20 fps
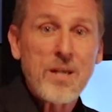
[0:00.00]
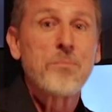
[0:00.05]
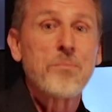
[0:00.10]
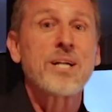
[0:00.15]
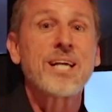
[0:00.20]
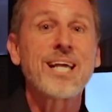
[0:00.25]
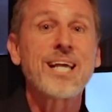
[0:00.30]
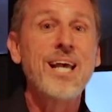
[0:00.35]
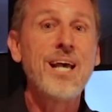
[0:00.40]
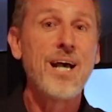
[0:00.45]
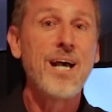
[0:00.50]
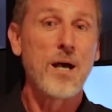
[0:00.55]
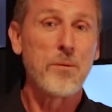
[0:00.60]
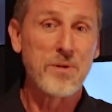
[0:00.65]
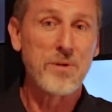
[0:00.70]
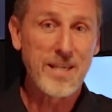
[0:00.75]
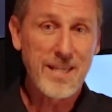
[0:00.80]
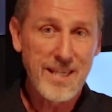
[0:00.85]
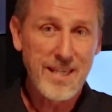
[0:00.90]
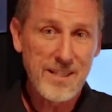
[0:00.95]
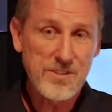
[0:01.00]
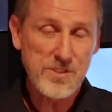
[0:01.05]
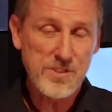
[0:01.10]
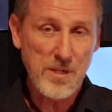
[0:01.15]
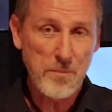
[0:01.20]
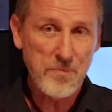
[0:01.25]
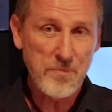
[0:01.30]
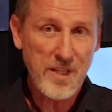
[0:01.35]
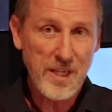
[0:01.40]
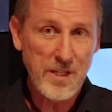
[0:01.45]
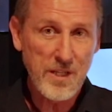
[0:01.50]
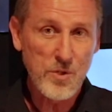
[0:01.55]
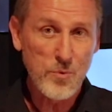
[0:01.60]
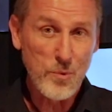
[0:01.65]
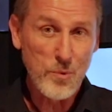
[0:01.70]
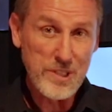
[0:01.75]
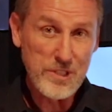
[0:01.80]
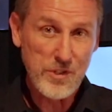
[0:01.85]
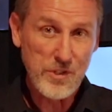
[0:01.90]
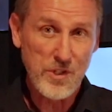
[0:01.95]
I'm gonna get something in
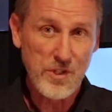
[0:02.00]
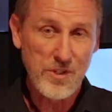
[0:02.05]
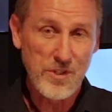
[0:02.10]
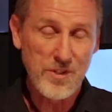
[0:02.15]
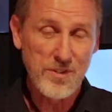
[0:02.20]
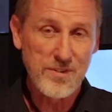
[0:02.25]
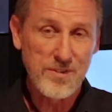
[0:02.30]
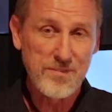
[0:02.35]
return.